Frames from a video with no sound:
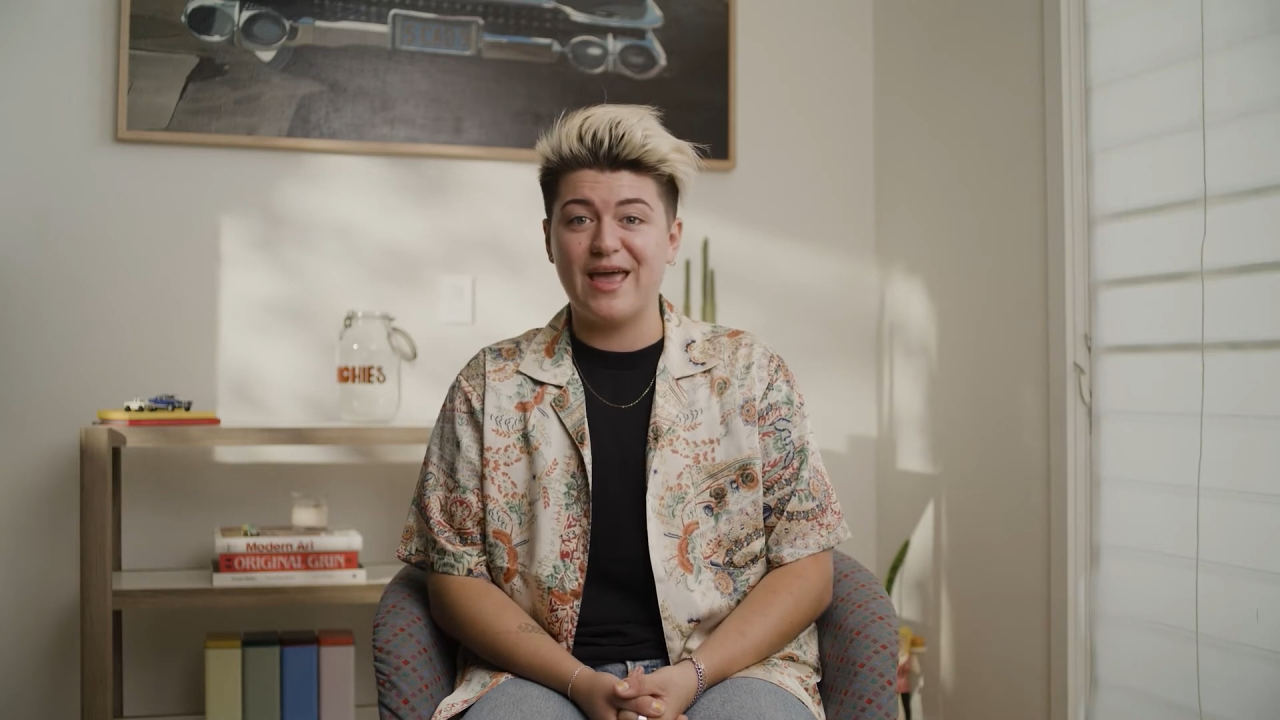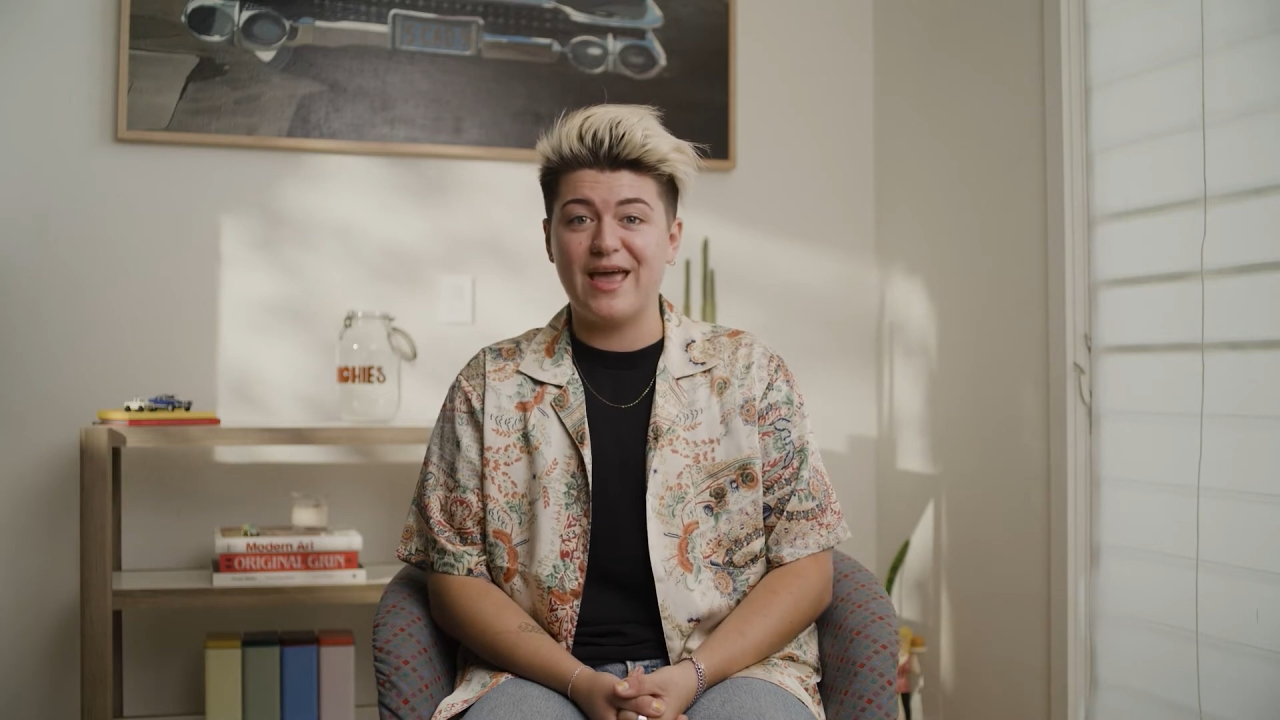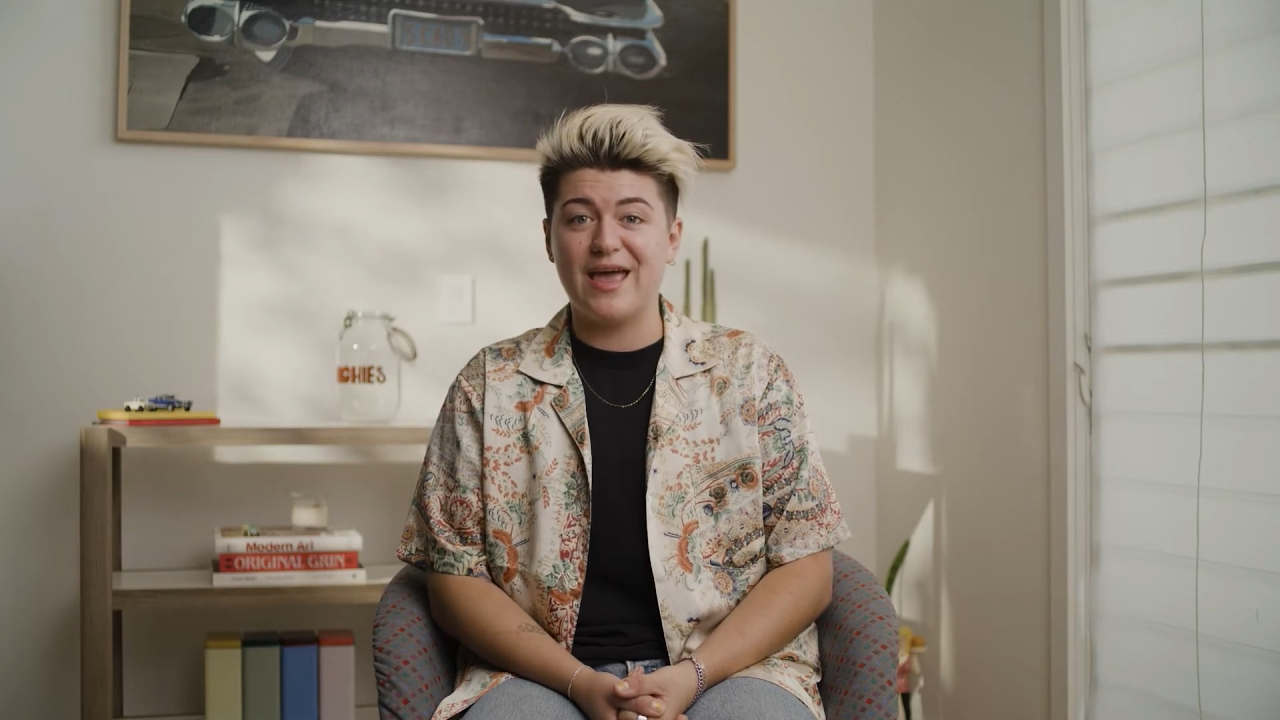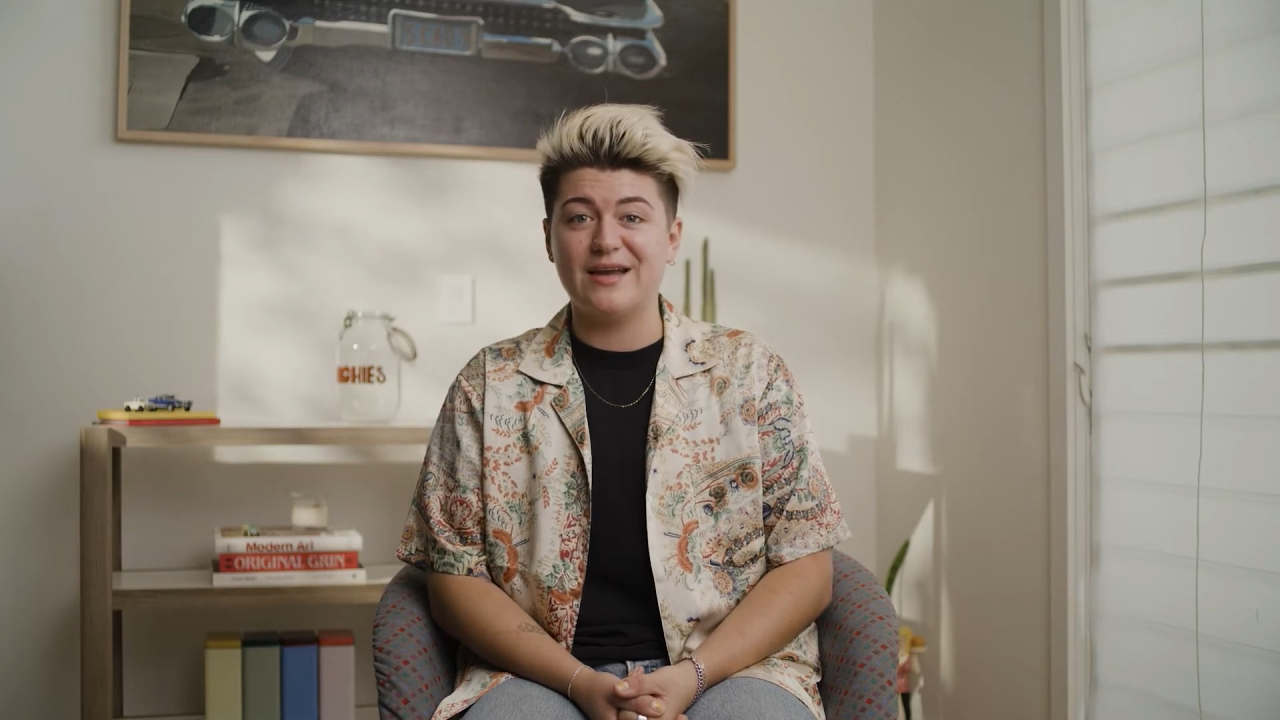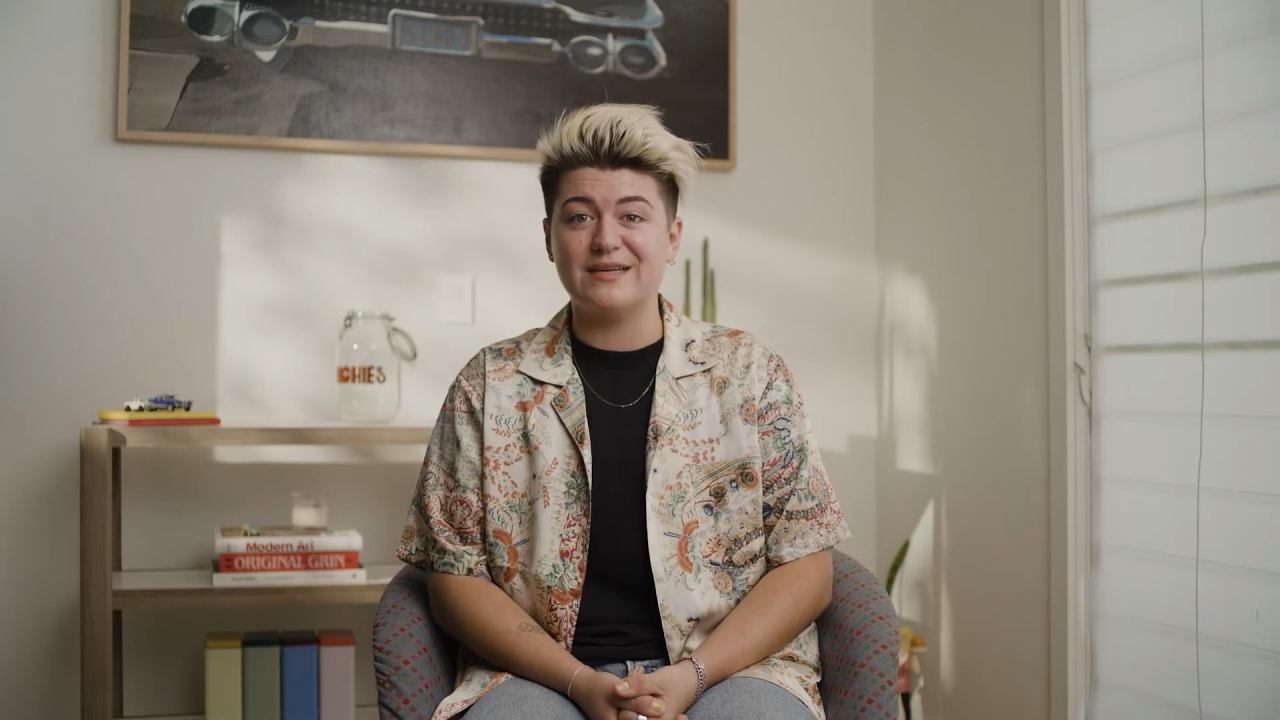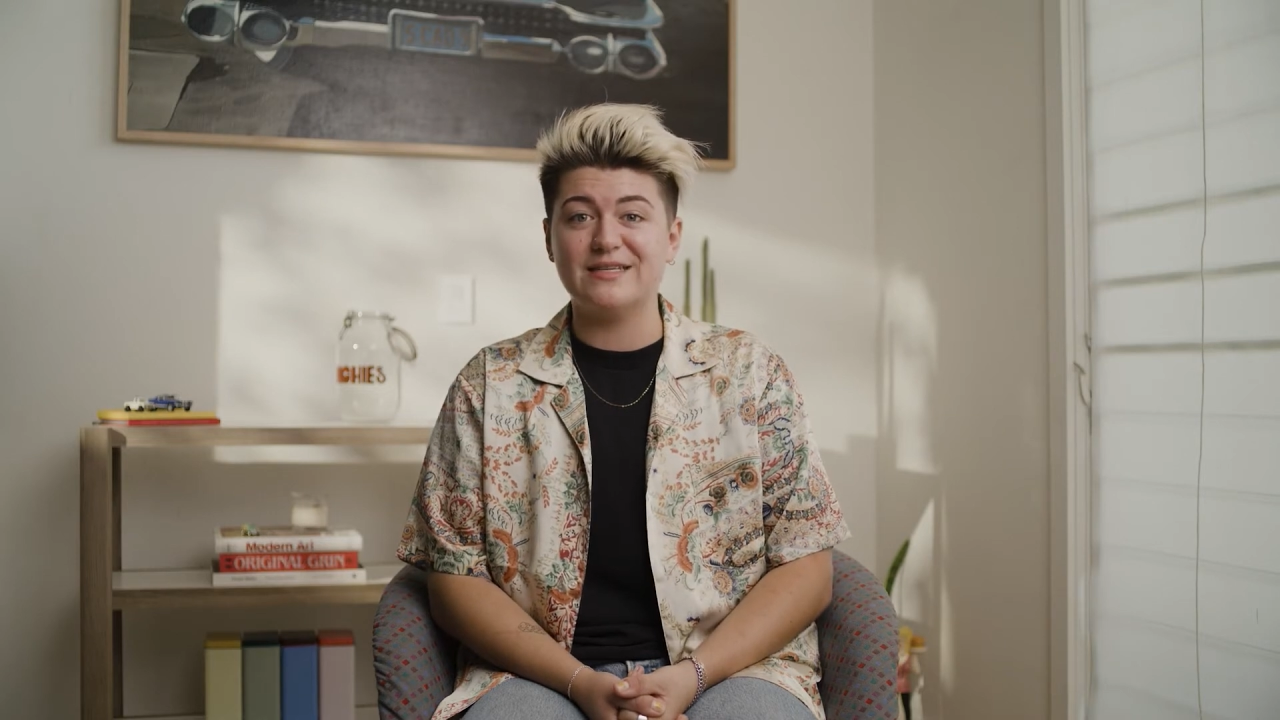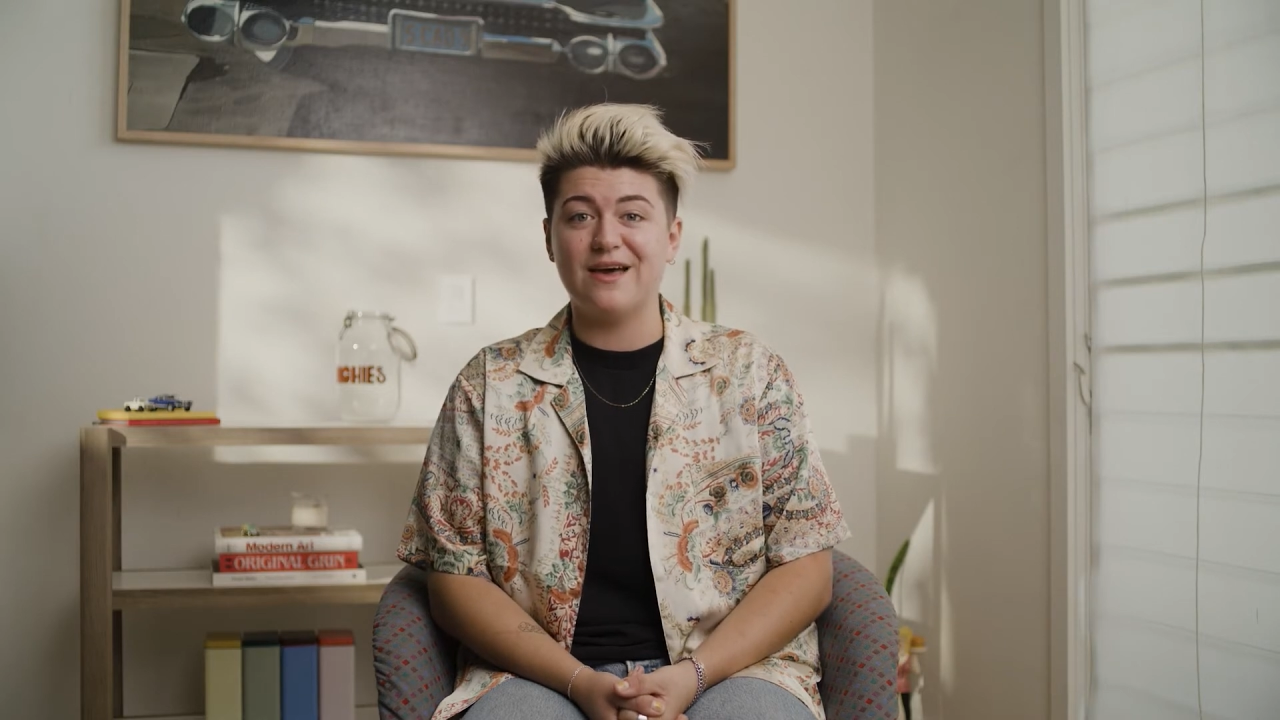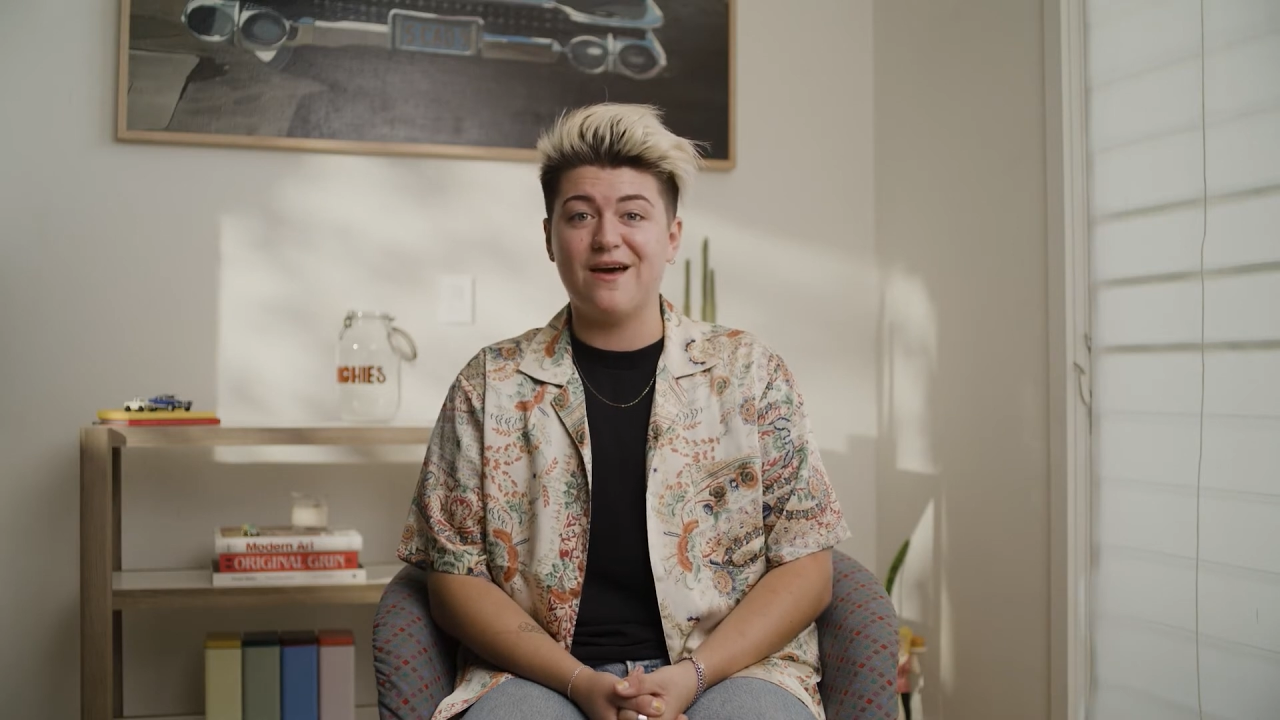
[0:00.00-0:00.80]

and